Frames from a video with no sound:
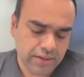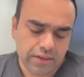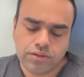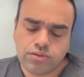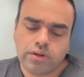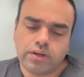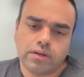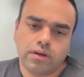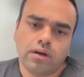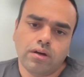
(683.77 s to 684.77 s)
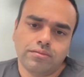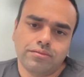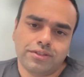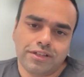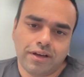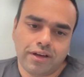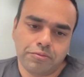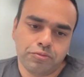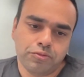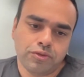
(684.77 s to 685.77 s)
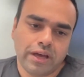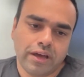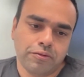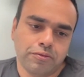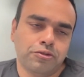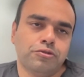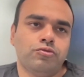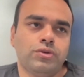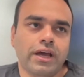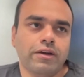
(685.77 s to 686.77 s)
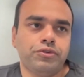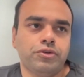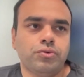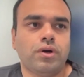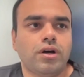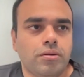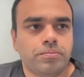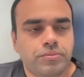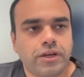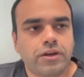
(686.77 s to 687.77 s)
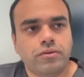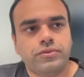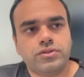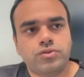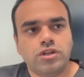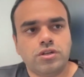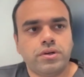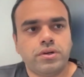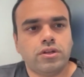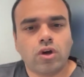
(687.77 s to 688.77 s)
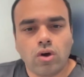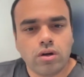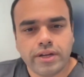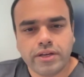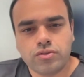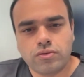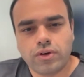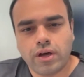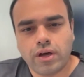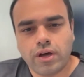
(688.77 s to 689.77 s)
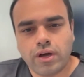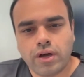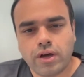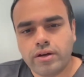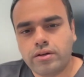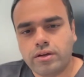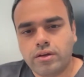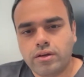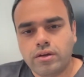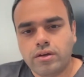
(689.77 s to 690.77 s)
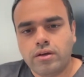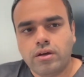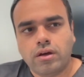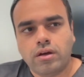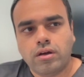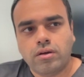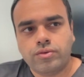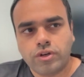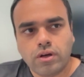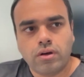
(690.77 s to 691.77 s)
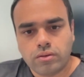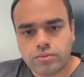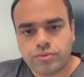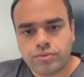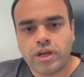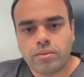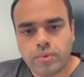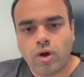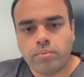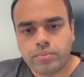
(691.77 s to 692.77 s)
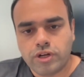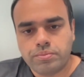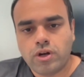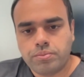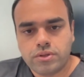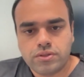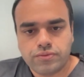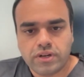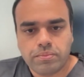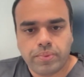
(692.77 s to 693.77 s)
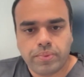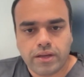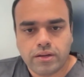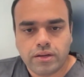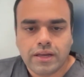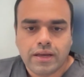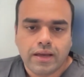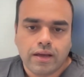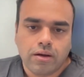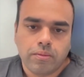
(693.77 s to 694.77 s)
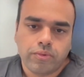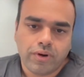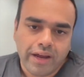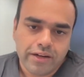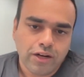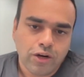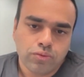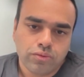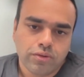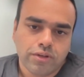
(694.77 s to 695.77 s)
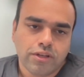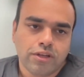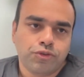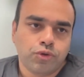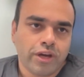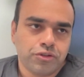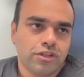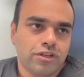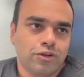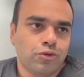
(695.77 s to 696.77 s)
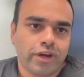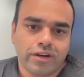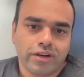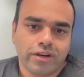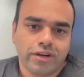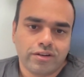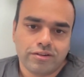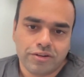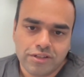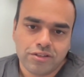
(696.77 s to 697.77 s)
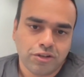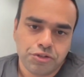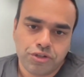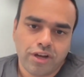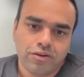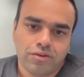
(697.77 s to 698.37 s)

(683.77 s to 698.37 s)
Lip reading: Success rate. We have to think of this treatment in the context of current treatment options for knee pain. Right now, if you actually look at research, and